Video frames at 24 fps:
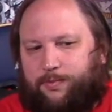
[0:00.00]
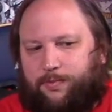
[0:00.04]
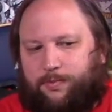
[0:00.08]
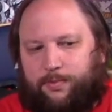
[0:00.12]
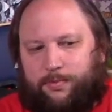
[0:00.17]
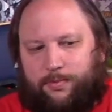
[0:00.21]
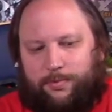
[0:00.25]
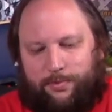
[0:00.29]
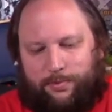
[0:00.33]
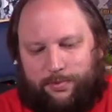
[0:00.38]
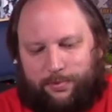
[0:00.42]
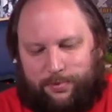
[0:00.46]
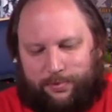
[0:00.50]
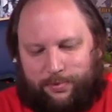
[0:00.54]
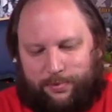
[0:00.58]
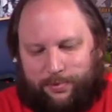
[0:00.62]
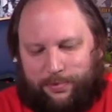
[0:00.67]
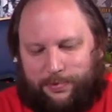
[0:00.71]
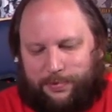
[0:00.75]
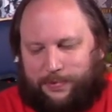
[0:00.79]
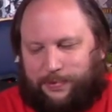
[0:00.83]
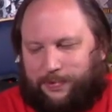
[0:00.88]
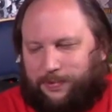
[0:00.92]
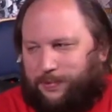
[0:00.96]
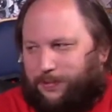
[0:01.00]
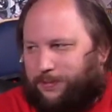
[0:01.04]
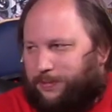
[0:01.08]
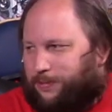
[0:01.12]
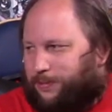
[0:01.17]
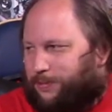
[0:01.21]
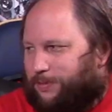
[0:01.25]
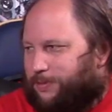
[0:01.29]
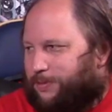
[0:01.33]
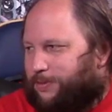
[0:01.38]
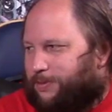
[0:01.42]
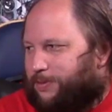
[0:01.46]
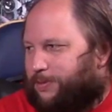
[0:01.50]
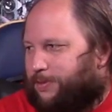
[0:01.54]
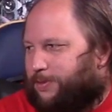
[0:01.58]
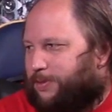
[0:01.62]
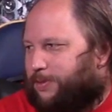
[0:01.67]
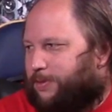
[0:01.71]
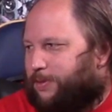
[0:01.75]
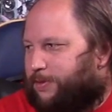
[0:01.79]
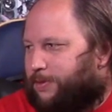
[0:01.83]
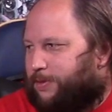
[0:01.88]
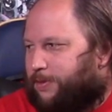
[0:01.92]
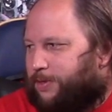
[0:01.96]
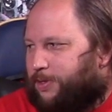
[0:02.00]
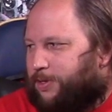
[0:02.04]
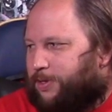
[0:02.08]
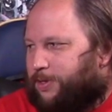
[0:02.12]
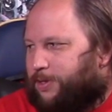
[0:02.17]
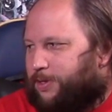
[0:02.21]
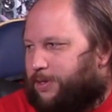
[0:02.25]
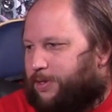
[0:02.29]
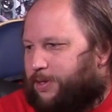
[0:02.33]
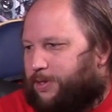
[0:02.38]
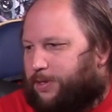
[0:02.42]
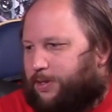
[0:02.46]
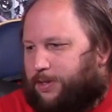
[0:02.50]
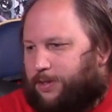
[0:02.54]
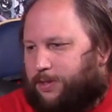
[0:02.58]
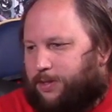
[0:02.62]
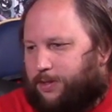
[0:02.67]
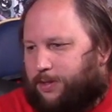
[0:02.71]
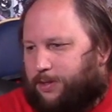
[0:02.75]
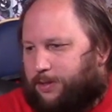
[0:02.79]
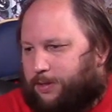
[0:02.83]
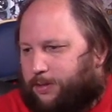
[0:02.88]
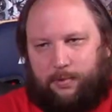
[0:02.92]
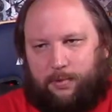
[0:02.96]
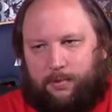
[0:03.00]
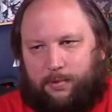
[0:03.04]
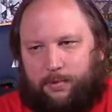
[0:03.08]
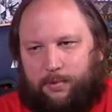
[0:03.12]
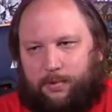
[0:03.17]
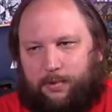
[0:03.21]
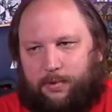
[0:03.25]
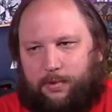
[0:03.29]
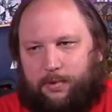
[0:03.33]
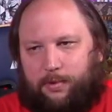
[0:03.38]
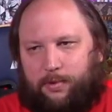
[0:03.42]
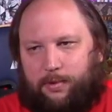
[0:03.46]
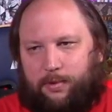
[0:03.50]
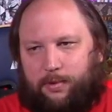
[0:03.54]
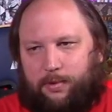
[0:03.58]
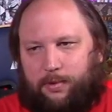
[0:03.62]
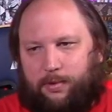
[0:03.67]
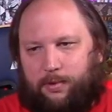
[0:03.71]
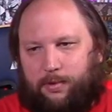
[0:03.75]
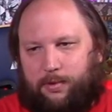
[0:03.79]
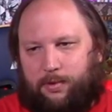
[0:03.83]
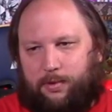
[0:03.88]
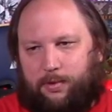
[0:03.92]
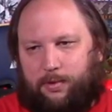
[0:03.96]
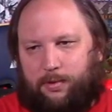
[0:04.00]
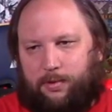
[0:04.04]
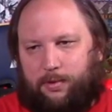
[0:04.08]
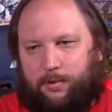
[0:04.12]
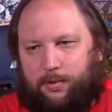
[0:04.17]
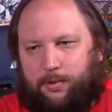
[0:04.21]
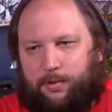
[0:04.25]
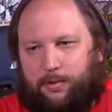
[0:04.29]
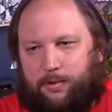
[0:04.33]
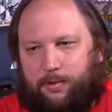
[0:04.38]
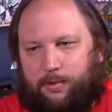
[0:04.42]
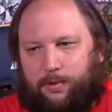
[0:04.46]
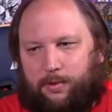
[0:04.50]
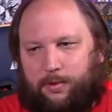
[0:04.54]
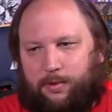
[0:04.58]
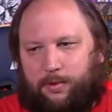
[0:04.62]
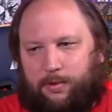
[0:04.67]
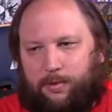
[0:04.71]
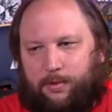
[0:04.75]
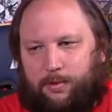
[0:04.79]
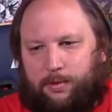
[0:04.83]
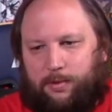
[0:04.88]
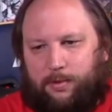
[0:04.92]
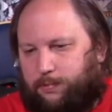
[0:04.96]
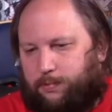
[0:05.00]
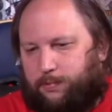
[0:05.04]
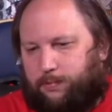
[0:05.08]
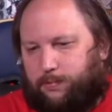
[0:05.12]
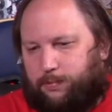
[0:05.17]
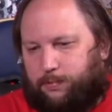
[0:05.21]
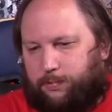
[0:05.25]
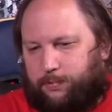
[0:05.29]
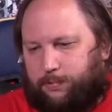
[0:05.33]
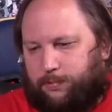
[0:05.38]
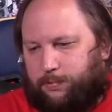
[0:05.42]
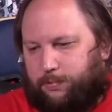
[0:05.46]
No words are spoken by the person on screen.